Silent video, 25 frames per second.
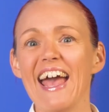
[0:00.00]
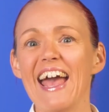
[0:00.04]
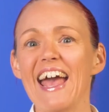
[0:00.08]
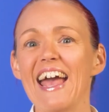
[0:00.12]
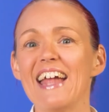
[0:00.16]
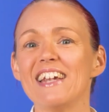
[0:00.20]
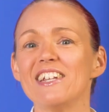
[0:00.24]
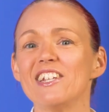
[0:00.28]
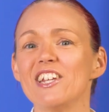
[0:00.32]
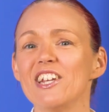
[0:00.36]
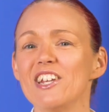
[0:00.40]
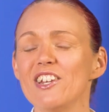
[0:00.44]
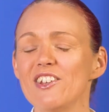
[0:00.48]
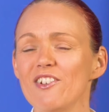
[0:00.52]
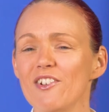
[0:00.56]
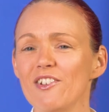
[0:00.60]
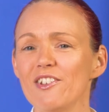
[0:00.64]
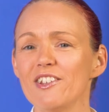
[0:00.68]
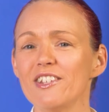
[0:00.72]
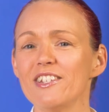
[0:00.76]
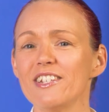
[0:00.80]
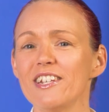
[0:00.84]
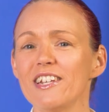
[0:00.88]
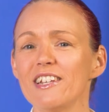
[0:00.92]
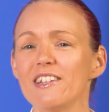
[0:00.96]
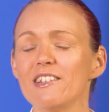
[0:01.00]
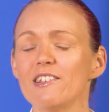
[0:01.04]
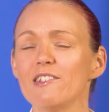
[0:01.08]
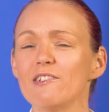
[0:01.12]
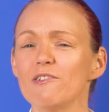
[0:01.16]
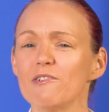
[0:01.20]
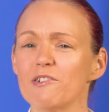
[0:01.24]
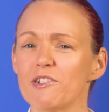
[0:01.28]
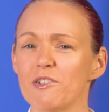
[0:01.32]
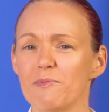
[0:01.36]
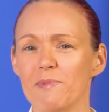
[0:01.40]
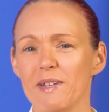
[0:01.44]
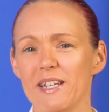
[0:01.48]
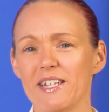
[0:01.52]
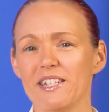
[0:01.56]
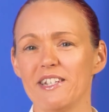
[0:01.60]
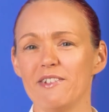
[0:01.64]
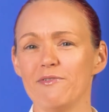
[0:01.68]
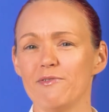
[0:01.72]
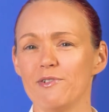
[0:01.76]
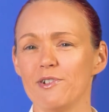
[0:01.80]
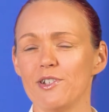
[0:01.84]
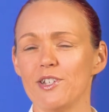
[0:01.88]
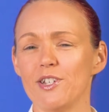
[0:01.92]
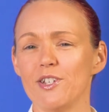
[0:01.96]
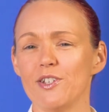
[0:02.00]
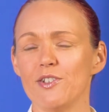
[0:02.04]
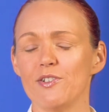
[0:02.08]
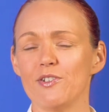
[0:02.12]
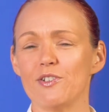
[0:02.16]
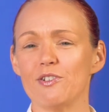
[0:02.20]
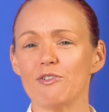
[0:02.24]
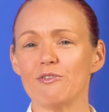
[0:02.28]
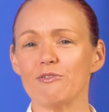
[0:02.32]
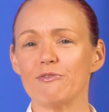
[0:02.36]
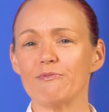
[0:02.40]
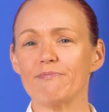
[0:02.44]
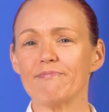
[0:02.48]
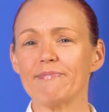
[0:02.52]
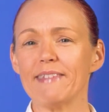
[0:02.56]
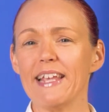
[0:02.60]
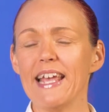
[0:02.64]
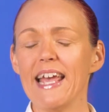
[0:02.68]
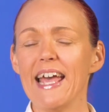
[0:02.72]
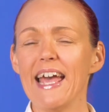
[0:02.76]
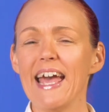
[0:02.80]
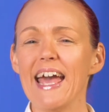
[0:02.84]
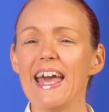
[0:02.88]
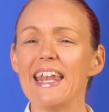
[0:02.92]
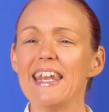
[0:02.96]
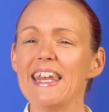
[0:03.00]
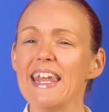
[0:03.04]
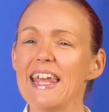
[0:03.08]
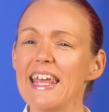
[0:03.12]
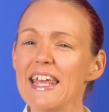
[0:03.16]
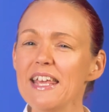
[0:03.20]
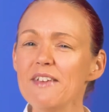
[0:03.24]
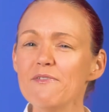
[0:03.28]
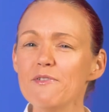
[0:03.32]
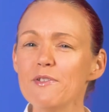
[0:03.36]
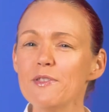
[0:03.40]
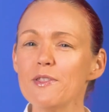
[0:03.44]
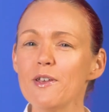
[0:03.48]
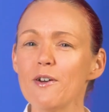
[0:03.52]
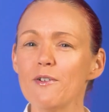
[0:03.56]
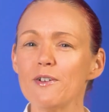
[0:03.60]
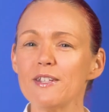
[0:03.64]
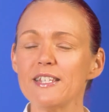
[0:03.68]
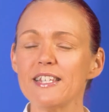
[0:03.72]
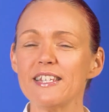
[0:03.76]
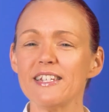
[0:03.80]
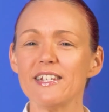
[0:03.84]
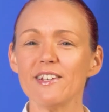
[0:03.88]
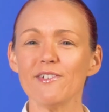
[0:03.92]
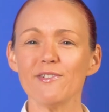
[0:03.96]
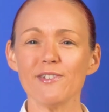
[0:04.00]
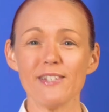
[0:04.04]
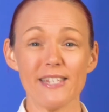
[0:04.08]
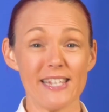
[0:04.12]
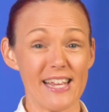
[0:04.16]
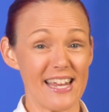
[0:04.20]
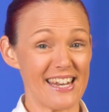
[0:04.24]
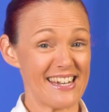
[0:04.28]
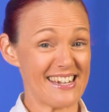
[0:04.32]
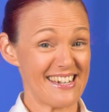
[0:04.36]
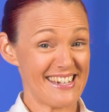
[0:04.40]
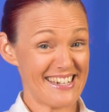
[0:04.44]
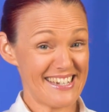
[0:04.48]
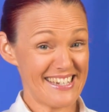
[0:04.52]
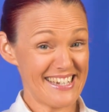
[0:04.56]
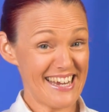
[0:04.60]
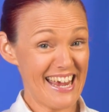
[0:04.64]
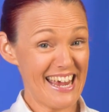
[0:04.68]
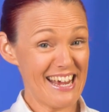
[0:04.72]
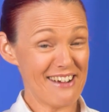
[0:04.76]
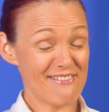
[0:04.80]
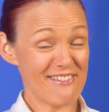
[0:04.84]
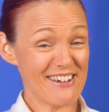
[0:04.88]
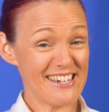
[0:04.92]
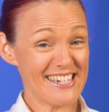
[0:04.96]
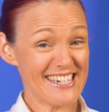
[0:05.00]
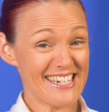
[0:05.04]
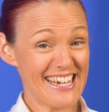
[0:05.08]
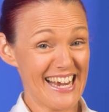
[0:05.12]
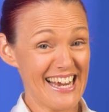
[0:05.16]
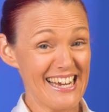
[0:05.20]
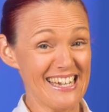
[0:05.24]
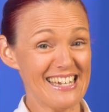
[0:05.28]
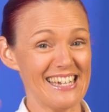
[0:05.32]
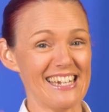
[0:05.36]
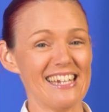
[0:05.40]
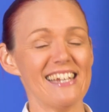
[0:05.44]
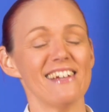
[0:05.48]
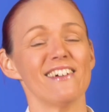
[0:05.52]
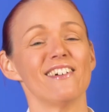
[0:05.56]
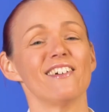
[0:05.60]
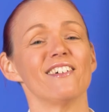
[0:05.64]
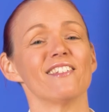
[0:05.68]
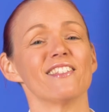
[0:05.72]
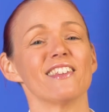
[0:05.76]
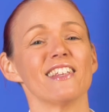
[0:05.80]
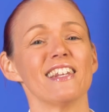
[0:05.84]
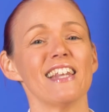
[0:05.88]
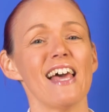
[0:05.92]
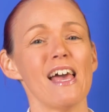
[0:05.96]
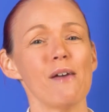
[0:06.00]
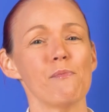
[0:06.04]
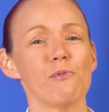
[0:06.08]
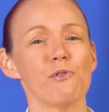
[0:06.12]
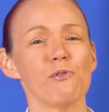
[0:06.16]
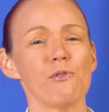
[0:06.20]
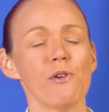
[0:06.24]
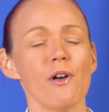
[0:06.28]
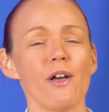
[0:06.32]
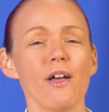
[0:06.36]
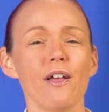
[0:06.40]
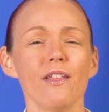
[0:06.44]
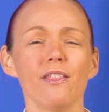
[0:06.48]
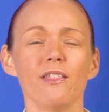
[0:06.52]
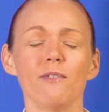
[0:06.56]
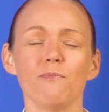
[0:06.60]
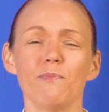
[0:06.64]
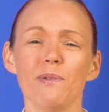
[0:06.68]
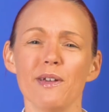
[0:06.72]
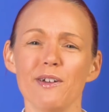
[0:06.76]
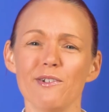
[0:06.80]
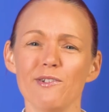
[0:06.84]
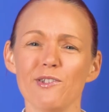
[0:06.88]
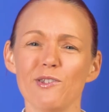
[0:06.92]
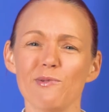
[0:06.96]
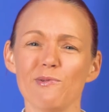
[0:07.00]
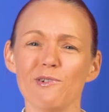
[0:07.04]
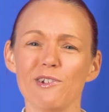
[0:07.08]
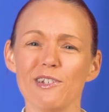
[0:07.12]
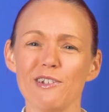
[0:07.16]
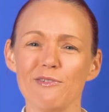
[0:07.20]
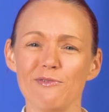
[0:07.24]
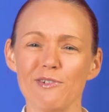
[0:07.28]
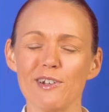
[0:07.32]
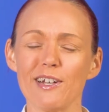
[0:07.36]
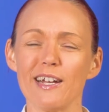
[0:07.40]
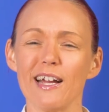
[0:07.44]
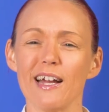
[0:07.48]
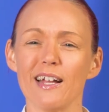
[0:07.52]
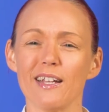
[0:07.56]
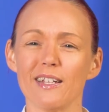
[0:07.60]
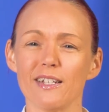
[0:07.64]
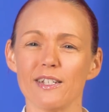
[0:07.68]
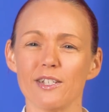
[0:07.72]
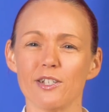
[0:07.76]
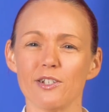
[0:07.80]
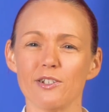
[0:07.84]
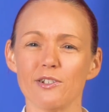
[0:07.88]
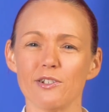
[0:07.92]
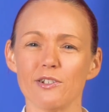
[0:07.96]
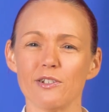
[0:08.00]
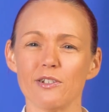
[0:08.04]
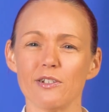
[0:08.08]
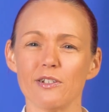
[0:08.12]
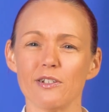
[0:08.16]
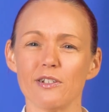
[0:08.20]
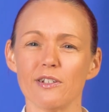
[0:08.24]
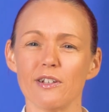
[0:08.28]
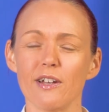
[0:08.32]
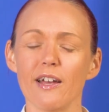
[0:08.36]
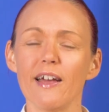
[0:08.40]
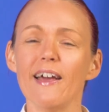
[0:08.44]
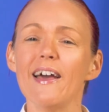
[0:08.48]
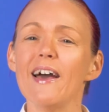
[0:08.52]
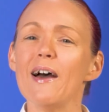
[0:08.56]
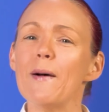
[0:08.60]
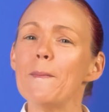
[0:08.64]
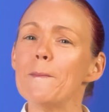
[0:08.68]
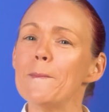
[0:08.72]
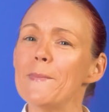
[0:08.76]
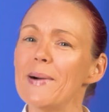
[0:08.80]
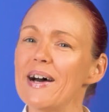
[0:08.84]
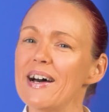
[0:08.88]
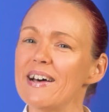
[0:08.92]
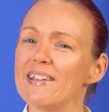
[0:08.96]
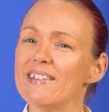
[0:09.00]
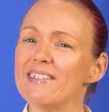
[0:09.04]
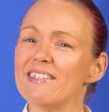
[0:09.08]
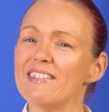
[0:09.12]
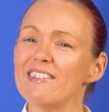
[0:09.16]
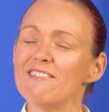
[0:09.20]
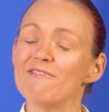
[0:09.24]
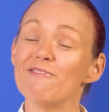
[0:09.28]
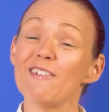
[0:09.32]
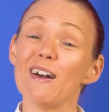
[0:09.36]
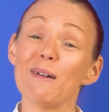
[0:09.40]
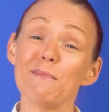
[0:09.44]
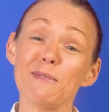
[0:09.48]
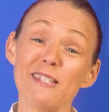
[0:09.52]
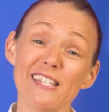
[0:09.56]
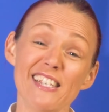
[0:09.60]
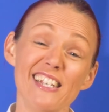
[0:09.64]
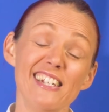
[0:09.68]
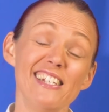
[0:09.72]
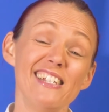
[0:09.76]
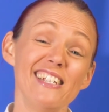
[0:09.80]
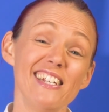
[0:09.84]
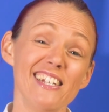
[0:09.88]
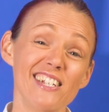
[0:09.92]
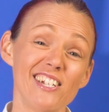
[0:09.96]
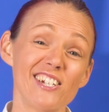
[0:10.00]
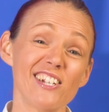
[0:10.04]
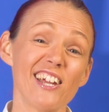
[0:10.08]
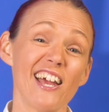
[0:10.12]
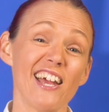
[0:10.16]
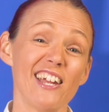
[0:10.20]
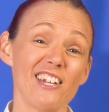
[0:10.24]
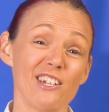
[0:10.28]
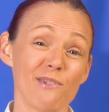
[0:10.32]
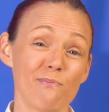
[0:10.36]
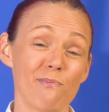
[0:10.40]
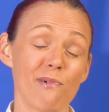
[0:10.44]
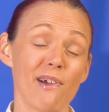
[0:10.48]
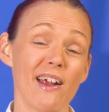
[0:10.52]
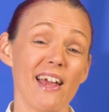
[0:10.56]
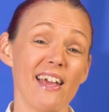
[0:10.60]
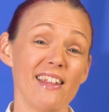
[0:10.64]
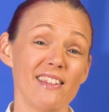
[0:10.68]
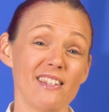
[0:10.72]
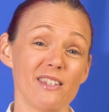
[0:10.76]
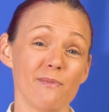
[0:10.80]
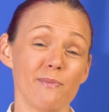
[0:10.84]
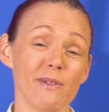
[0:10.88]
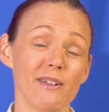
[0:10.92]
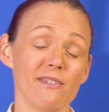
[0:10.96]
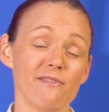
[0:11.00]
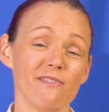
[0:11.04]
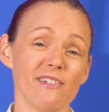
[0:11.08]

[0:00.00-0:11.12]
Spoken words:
and she noticed it looked a bit different to usual. And even though it still said take one daily on the label, the pills were a different colour too. But the pharmacy did change brands a bit